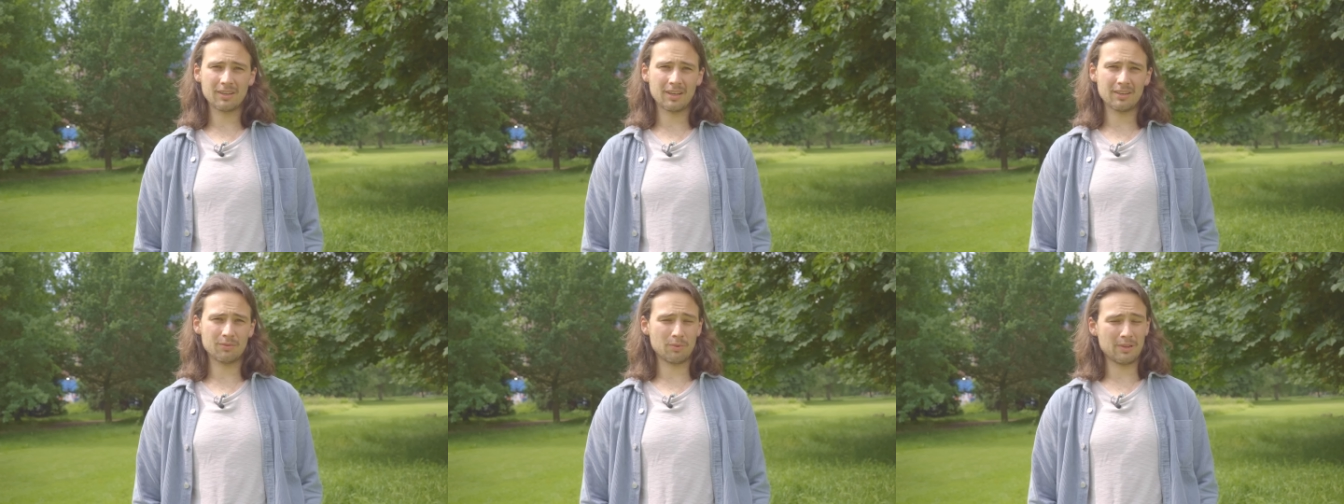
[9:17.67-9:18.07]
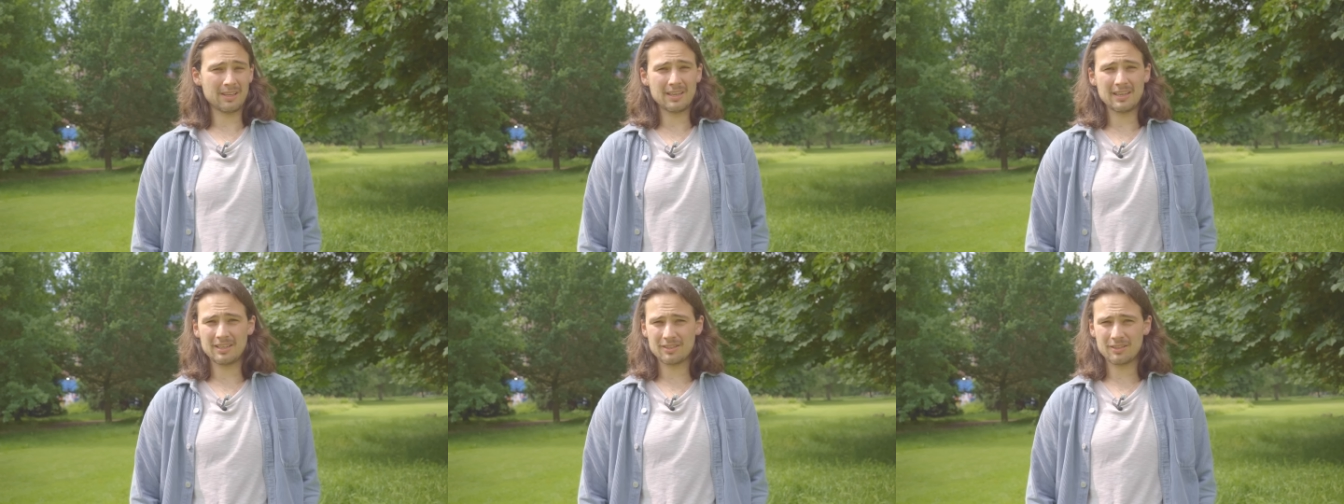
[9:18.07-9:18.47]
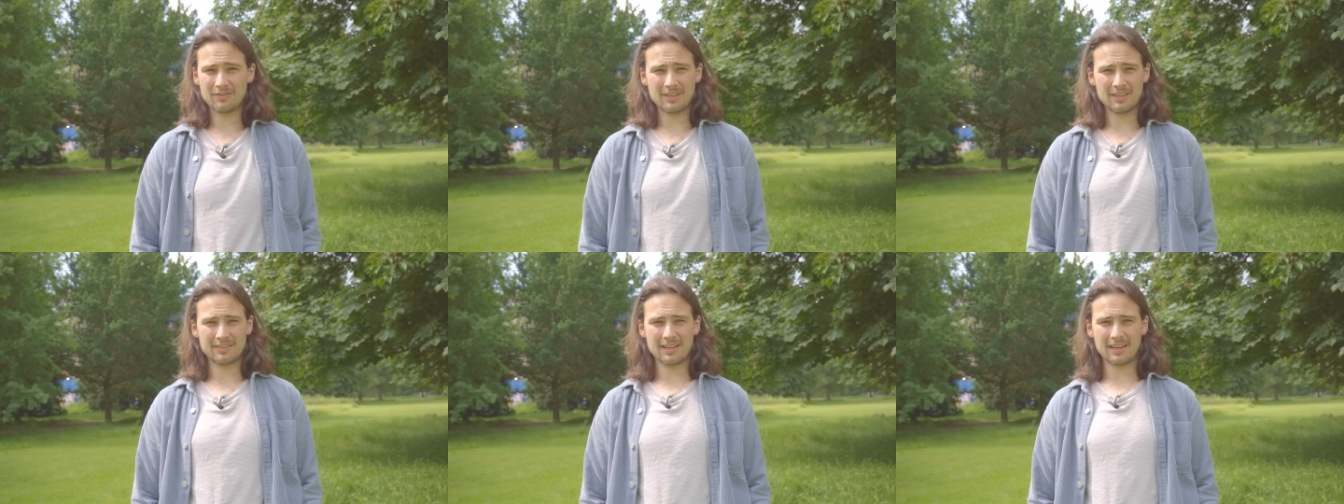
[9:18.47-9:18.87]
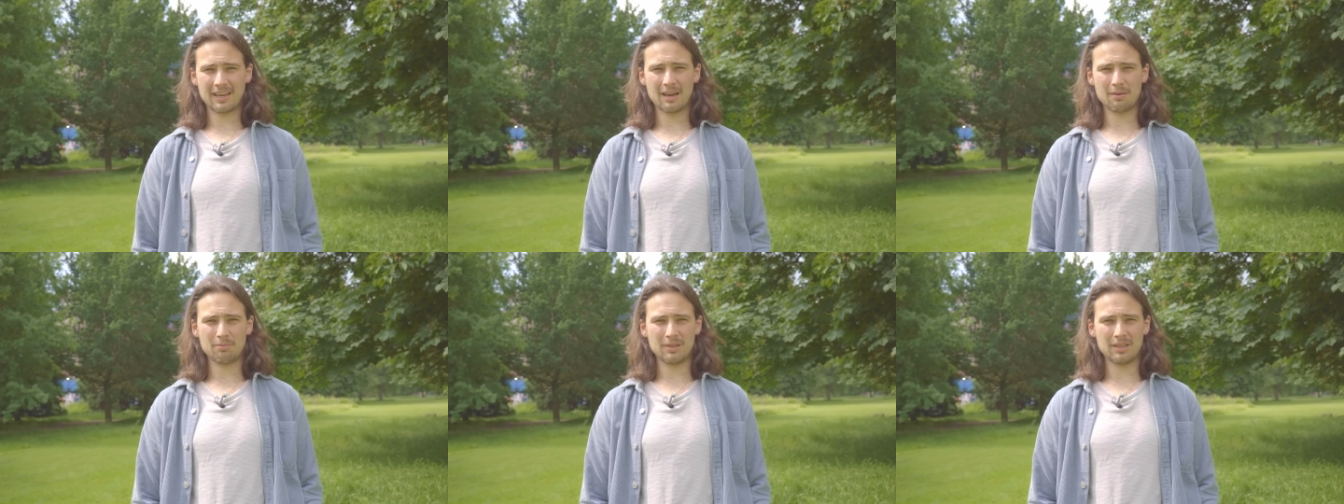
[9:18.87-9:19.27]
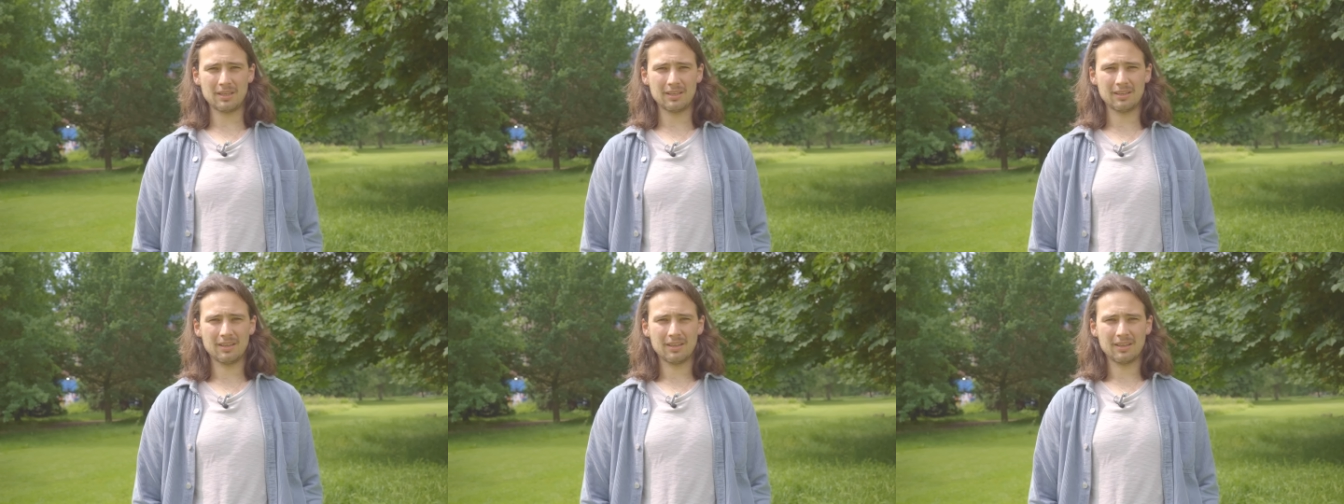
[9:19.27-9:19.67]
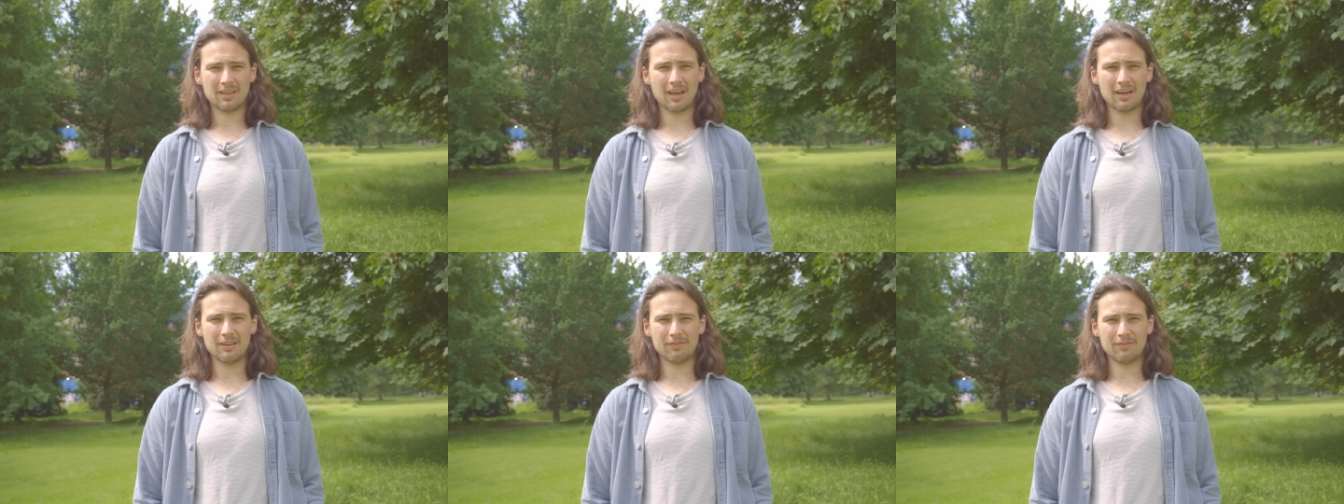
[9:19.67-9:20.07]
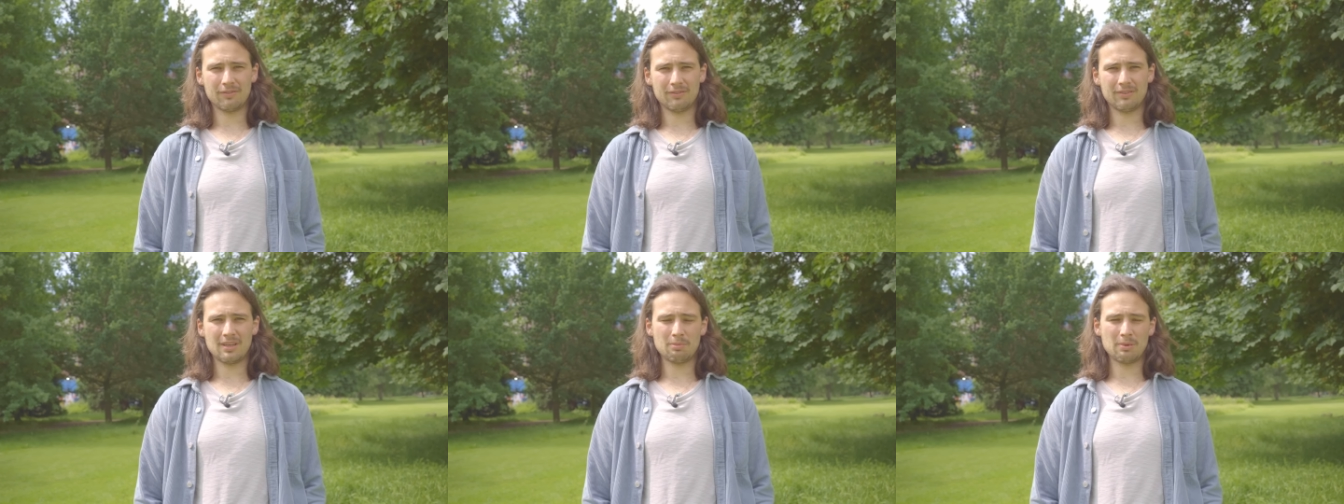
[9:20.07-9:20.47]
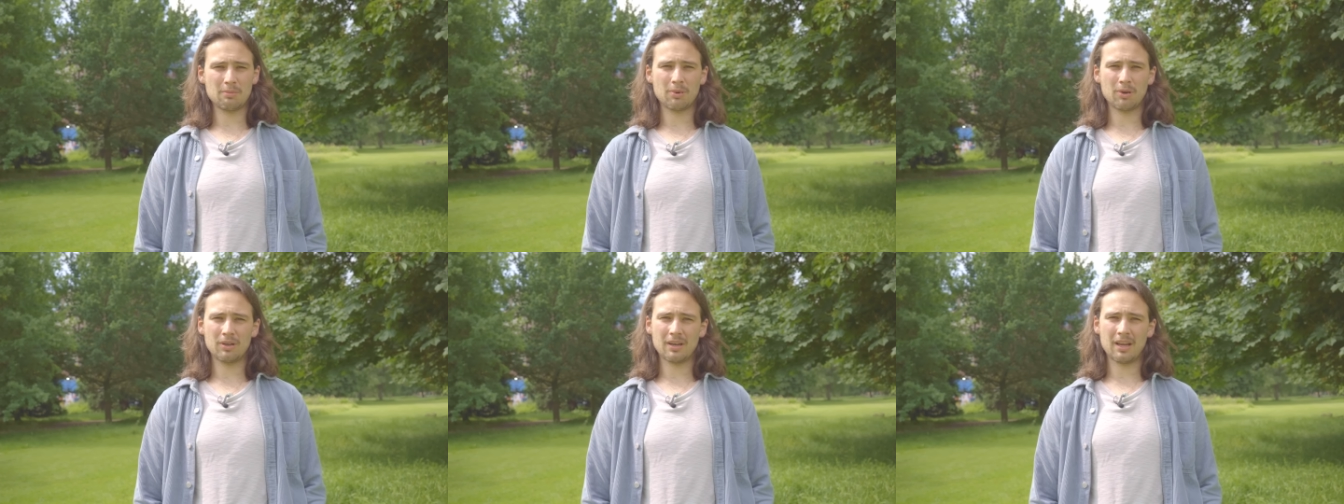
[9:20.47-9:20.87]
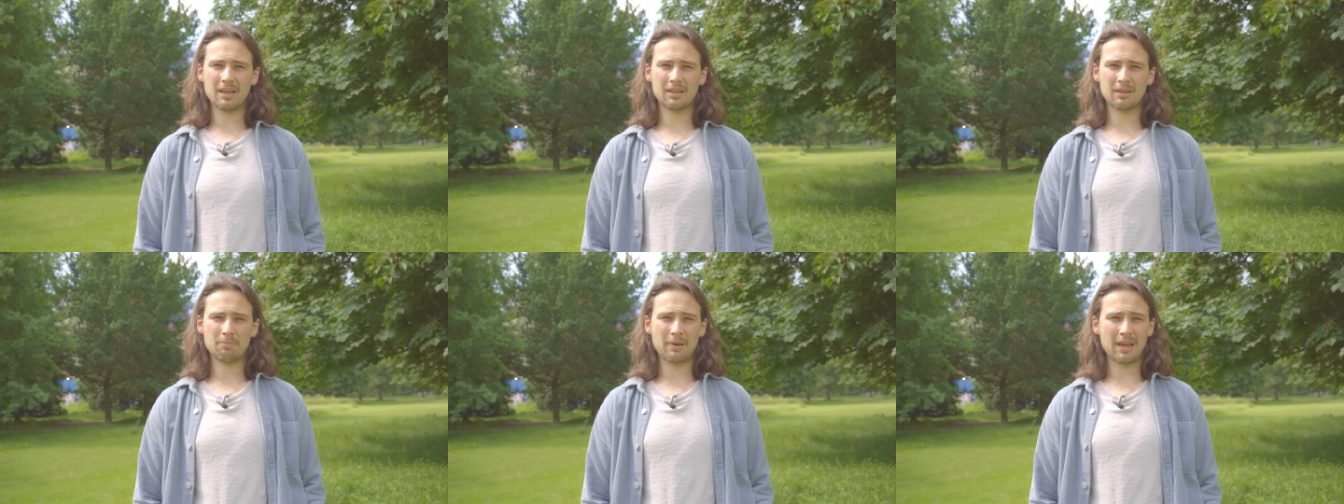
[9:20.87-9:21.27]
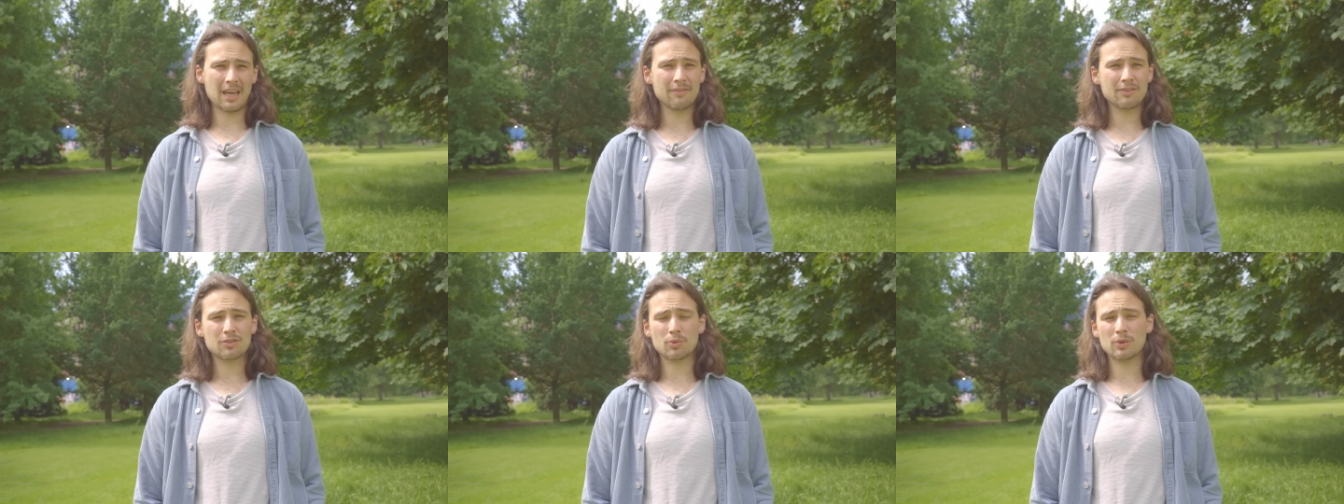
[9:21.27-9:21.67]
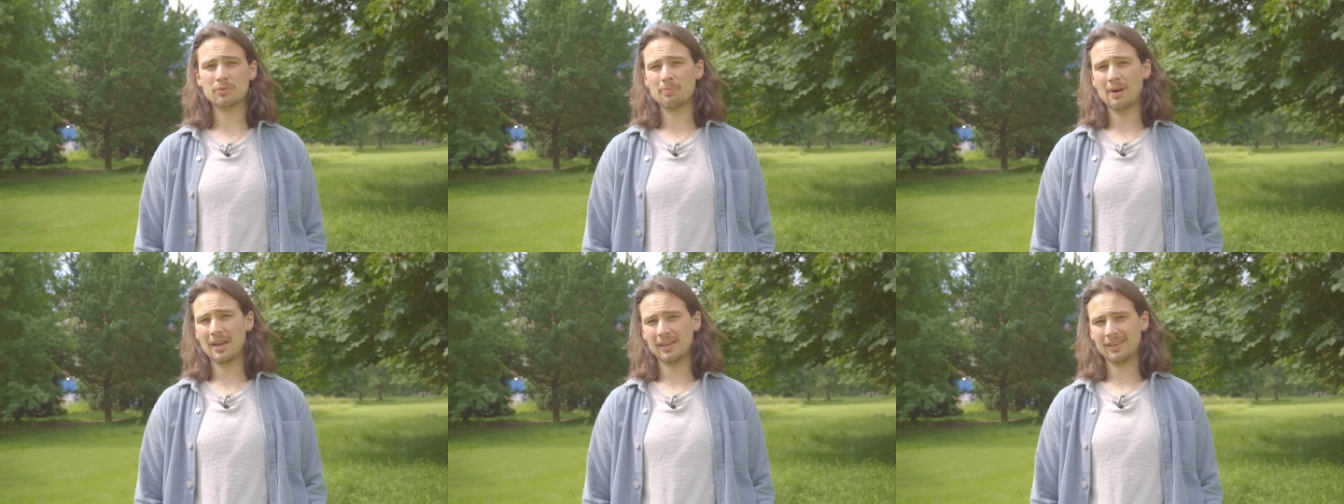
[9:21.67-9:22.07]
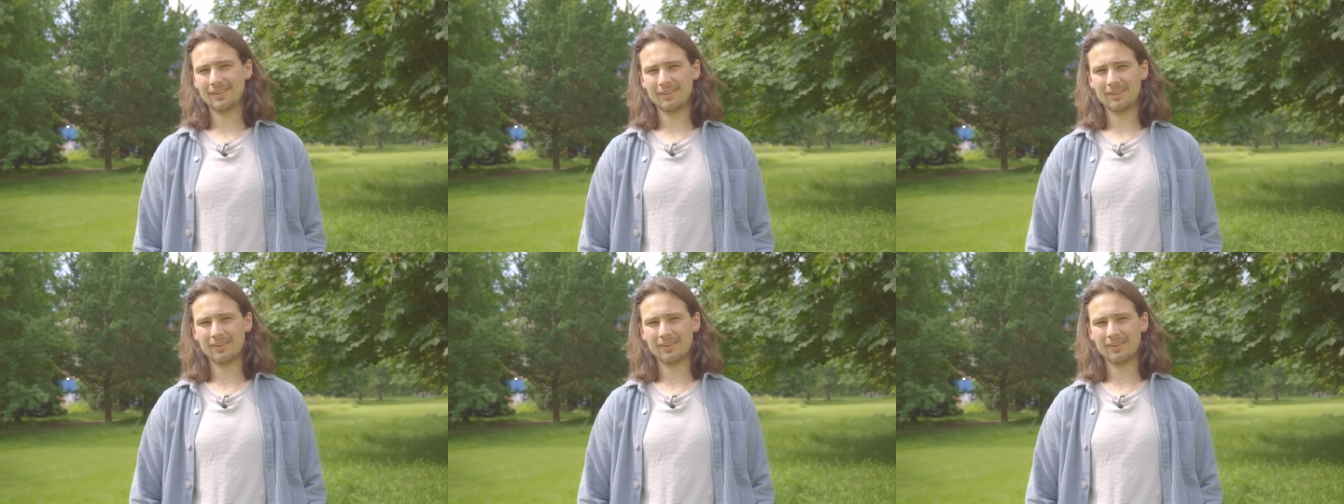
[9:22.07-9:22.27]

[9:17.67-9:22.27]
and within each of these there can be kind of tipping point like behaviours which might